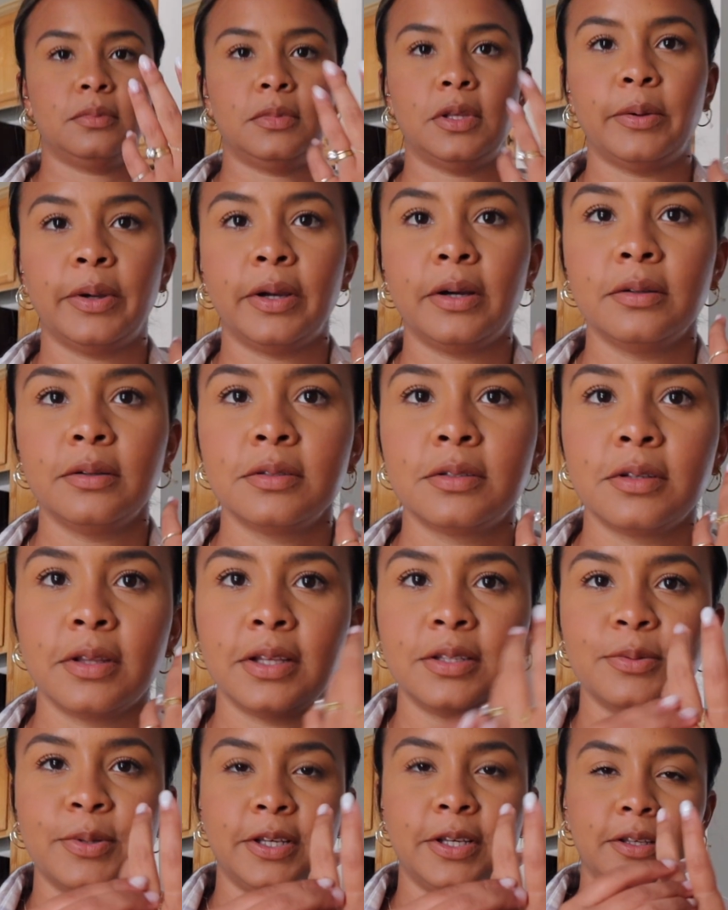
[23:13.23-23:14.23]
There we go. So
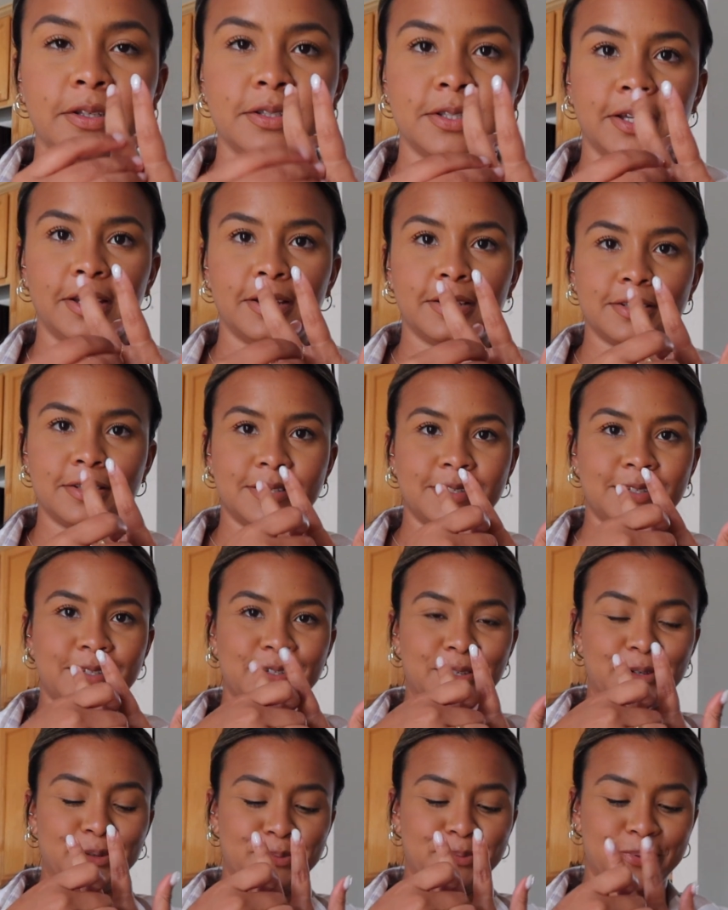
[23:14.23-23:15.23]
that's what it looks like.
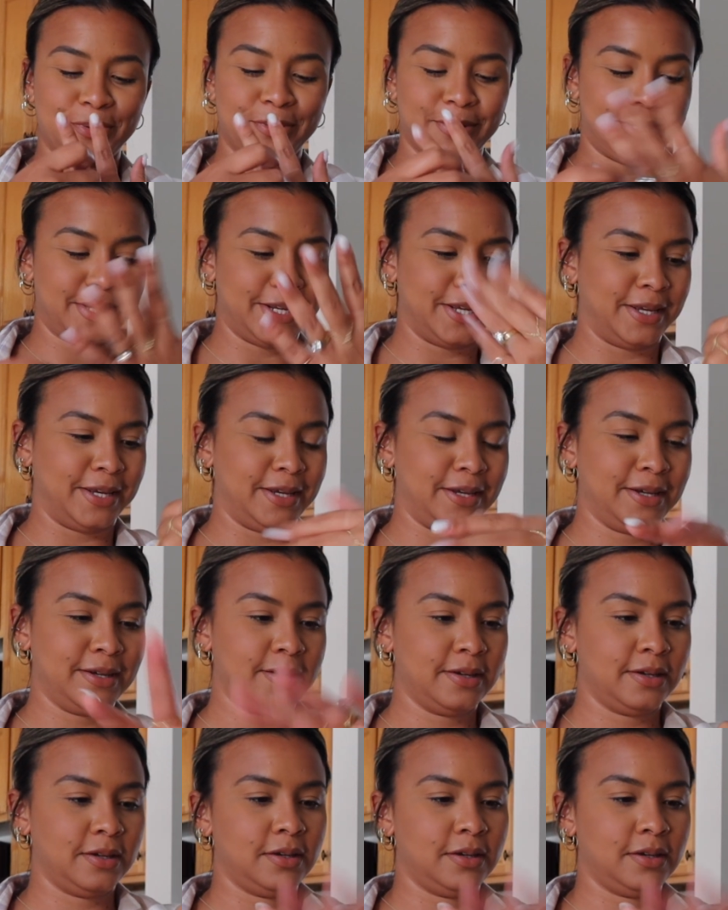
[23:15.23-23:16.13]
So pretty.